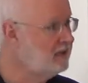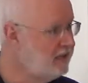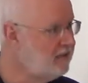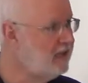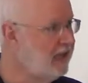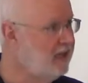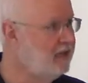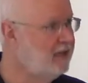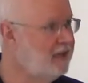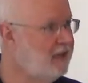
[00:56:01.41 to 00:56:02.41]
Literally,
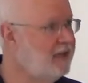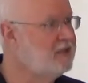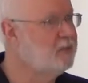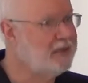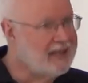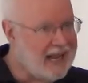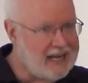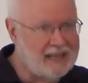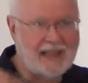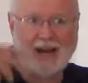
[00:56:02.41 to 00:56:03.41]
to be
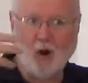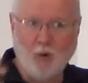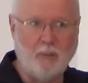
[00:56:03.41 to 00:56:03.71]
that that